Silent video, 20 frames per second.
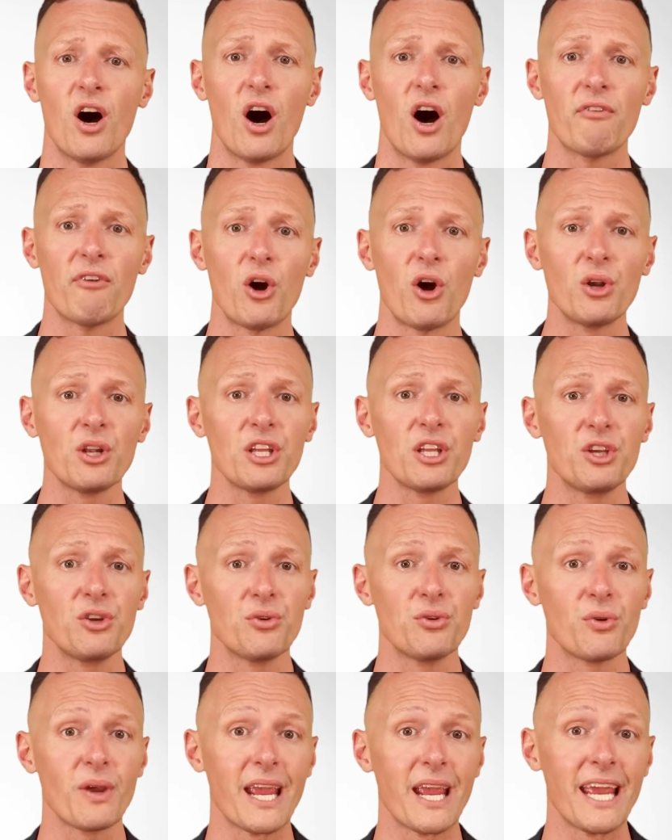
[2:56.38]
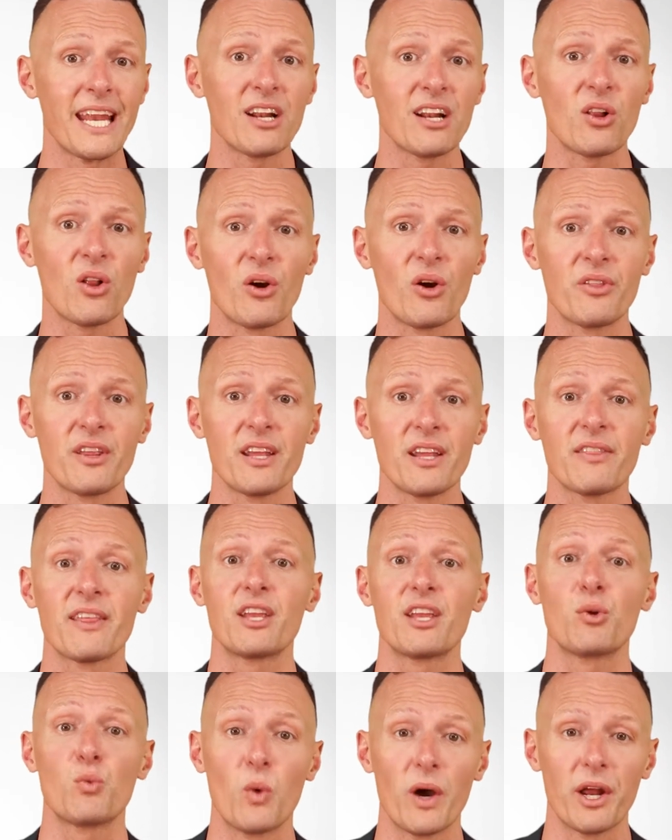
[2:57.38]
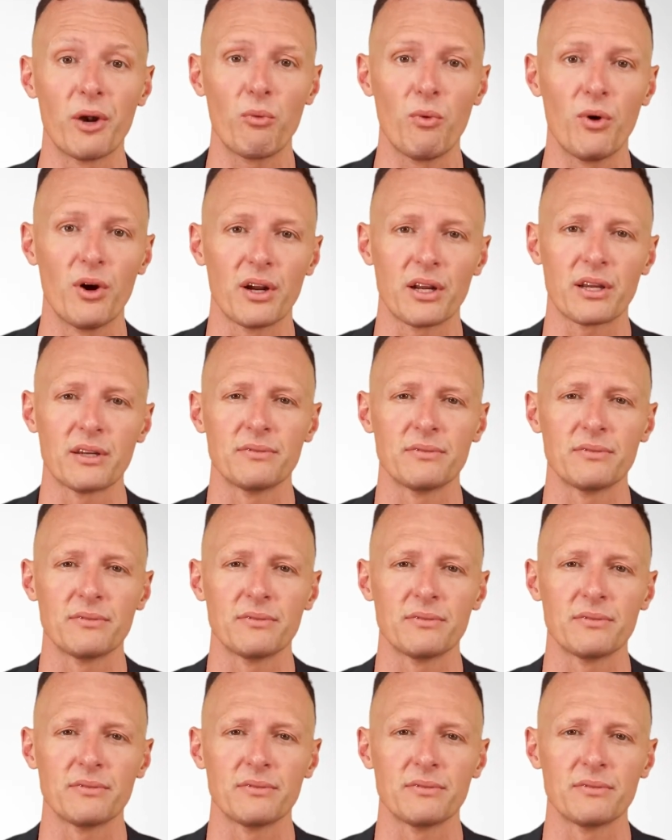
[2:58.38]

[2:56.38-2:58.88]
of only you in clothing that you wear to work.